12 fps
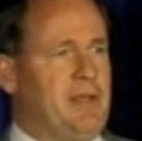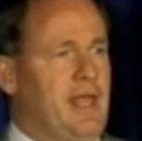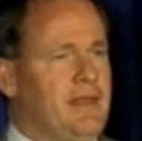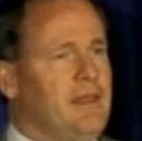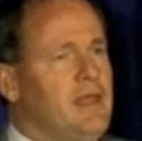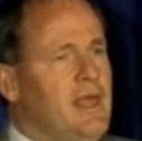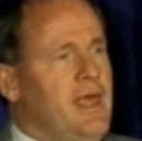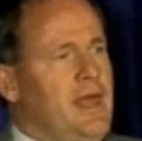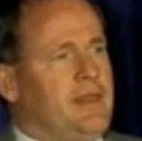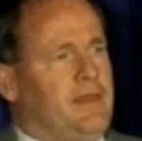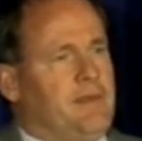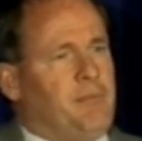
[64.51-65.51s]
And, and
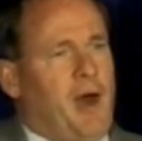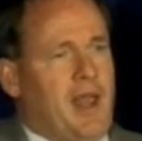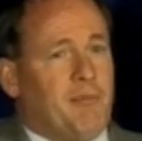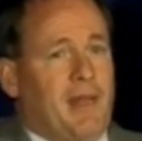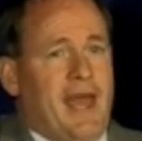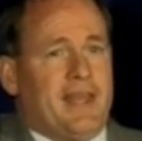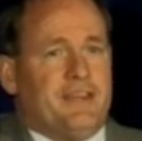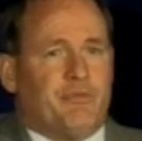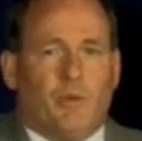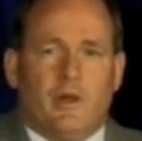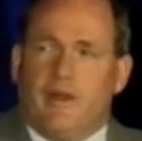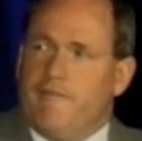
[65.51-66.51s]
the, the bottom line is
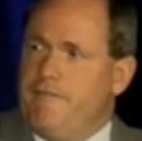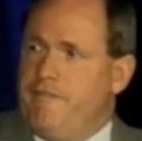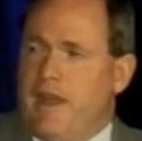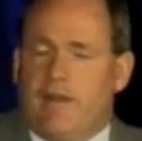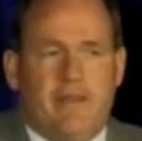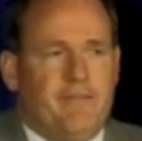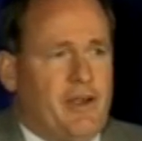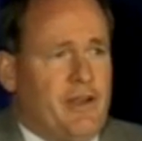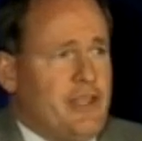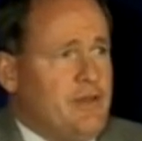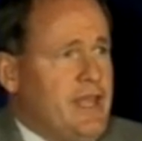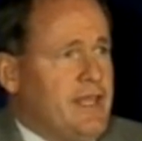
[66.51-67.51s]
we're in a very,
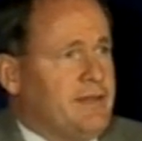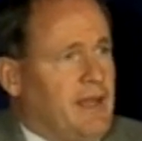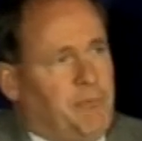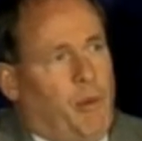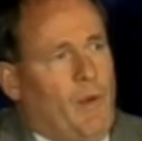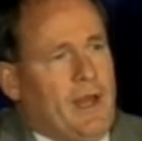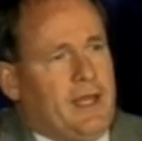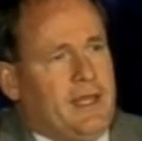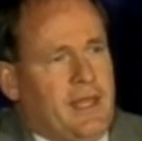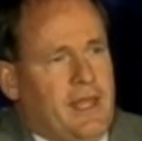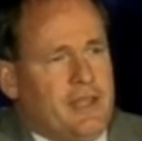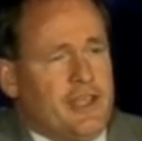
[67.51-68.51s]
very unique uh, point in,
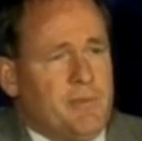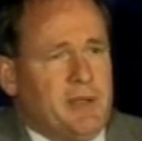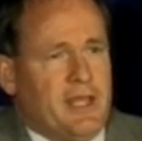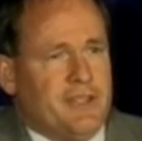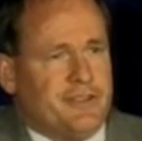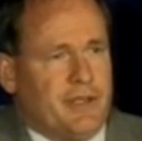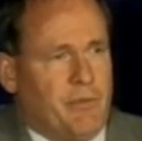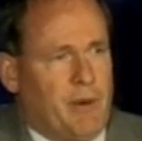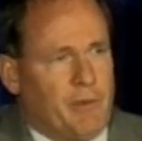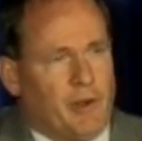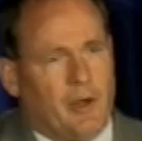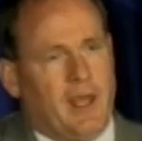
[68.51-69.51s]
in, human history where
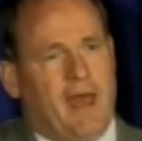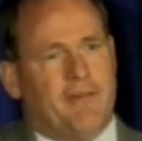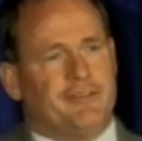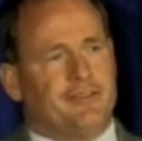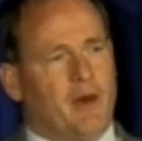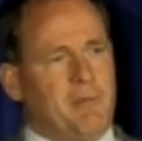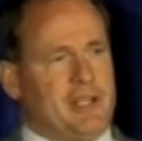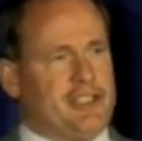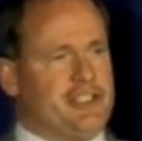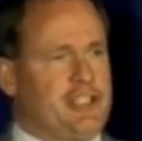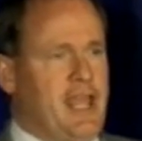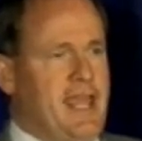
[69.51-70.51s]
we're going to have so
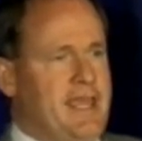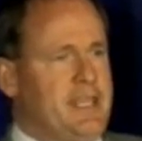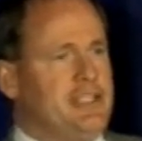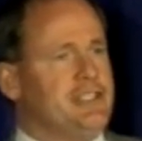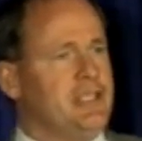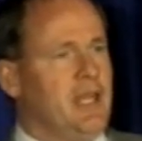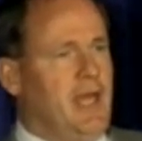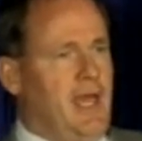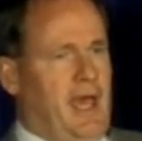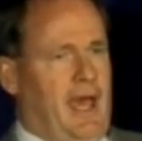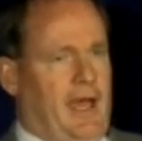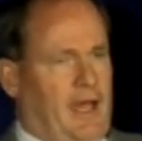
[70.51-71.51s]
much change
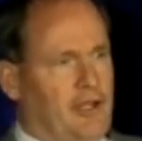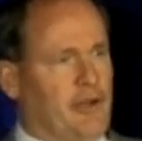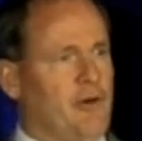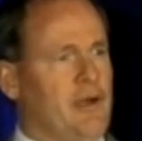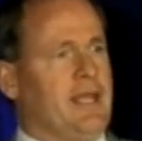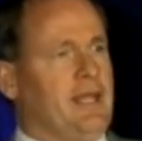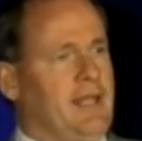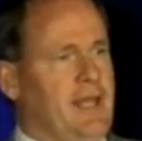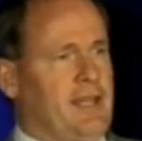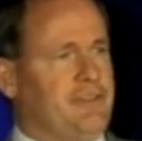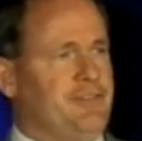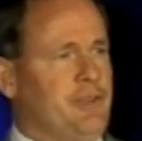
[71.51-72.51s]
uh, occurring in the
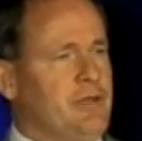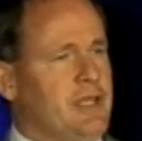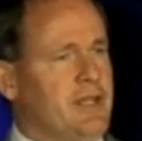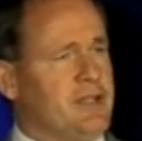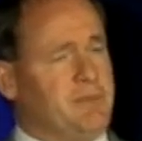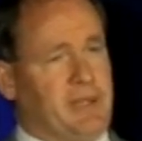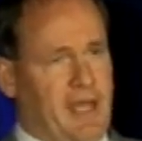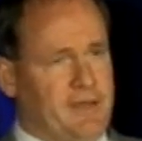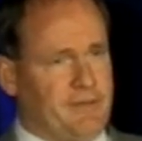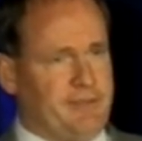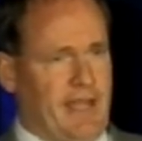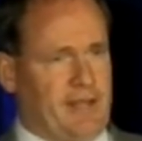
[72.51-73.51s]
next few years
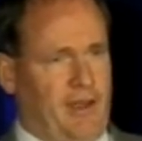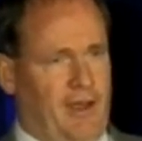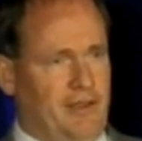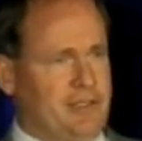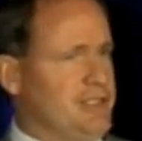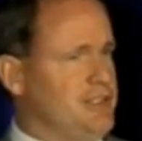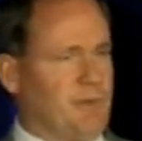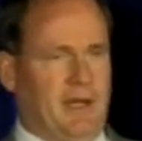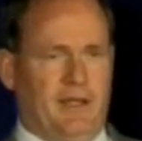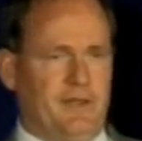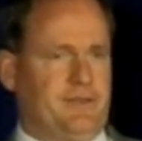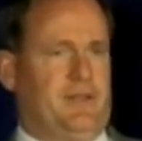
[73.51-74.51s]
because of technology, as
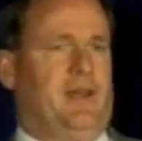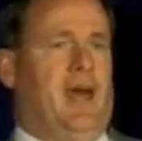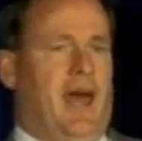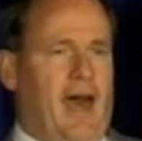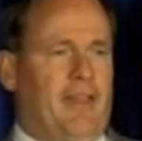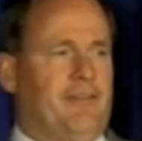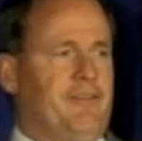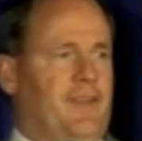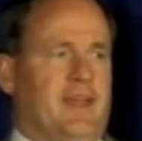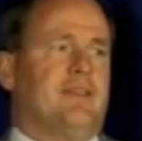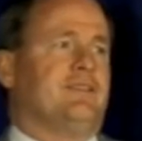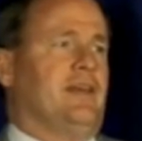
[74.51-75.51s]
well as other
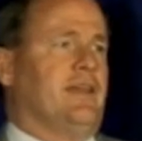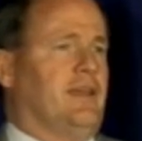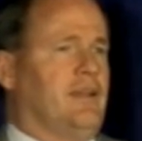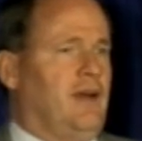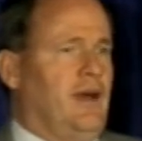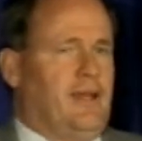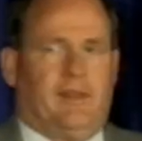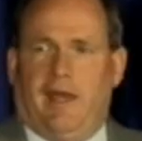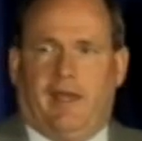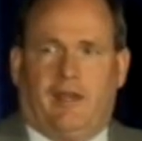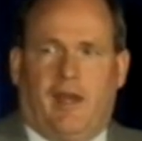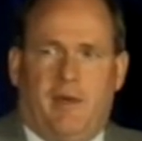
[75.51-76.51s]
things like eco
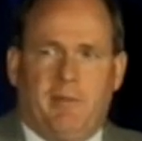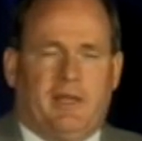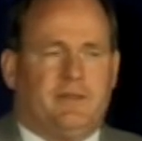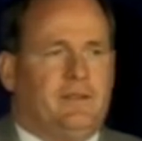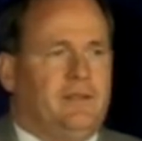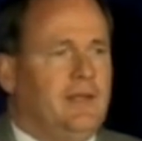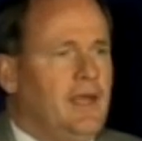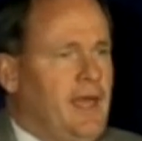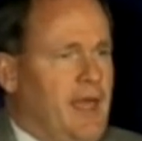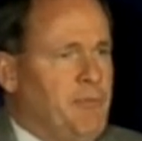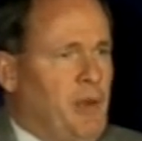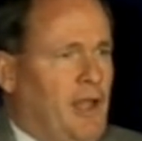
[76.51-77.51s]
economics and,
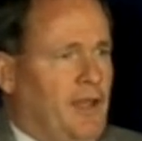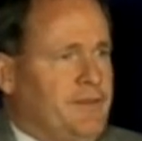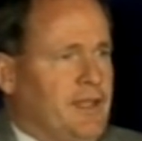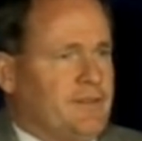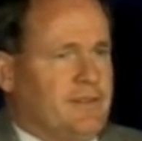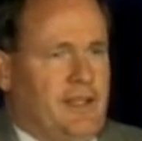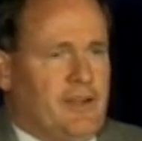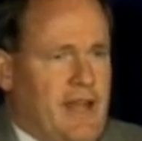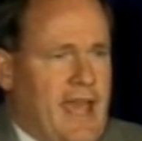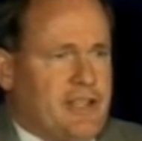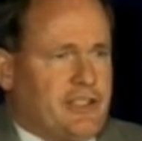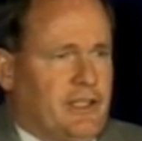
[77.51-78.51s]
and politics and
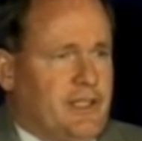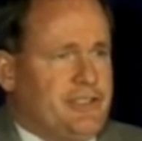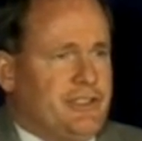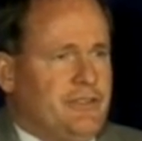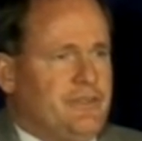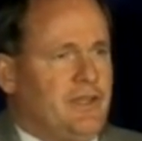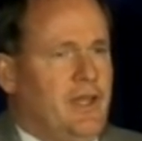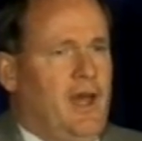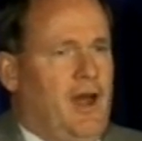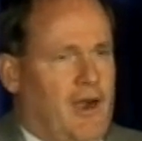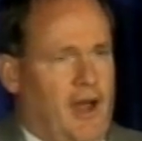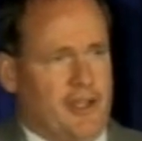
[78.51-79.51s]
international issues
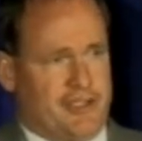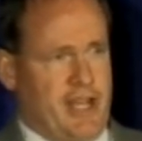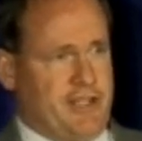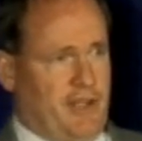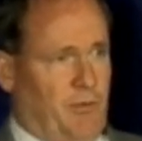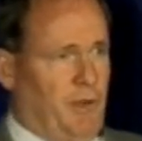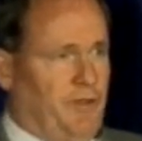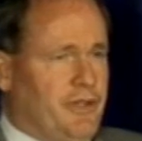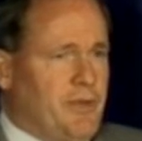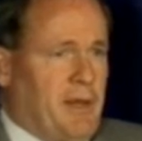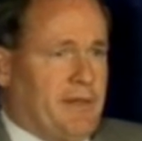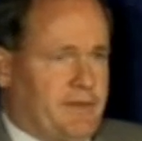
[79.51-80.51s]
are all changing our world
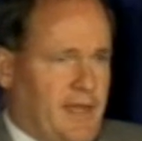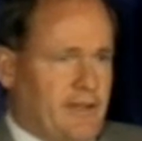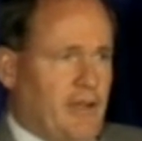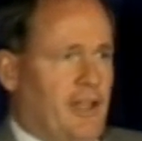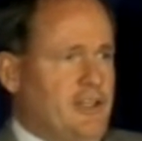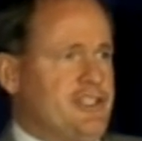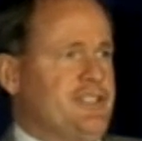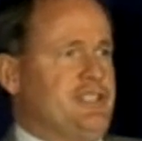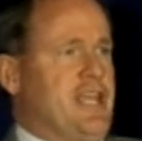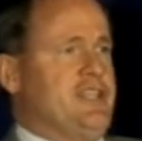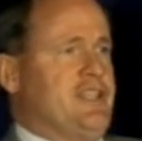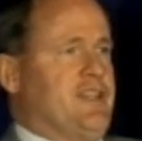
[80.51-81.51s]
too. But technology is
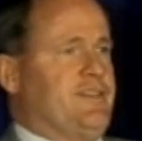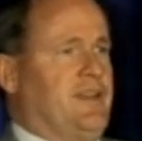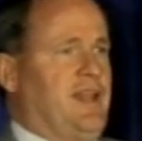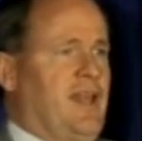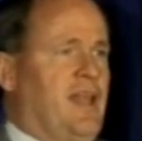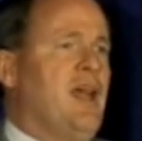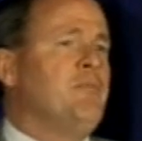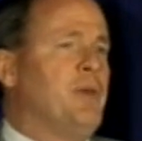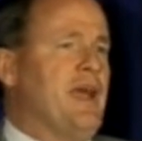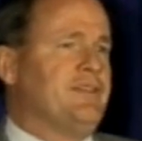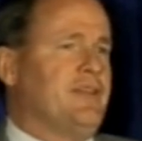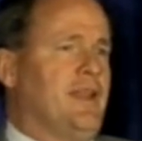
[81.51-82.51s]
changing just at an
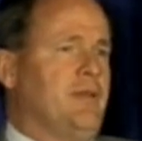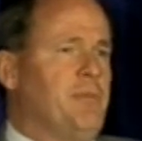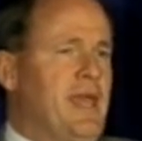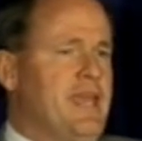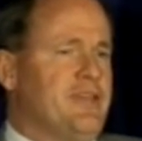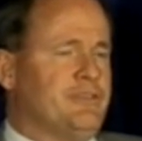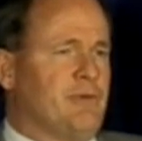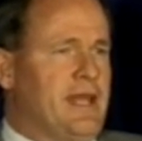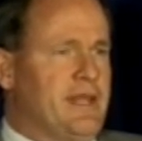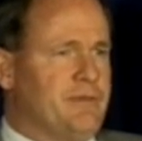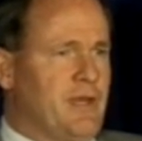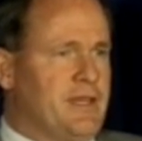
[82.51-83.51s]
unprecedented pace,
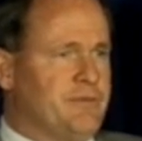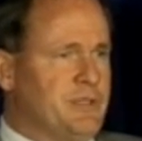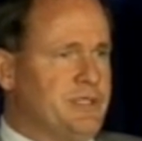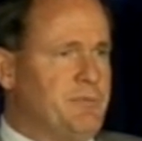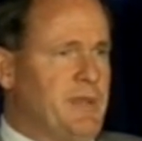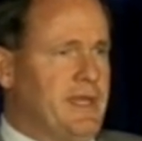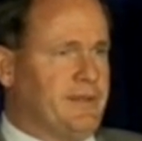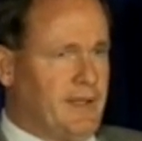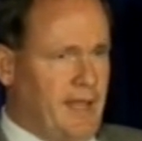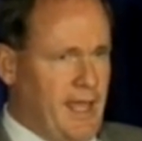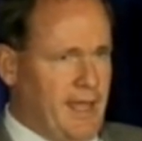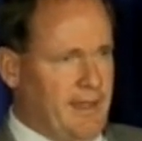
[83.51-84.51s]
right, as, as we speak
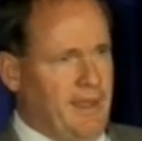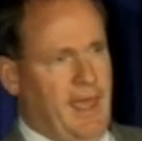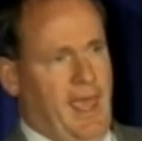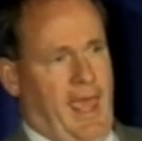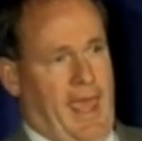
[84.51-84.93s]
today.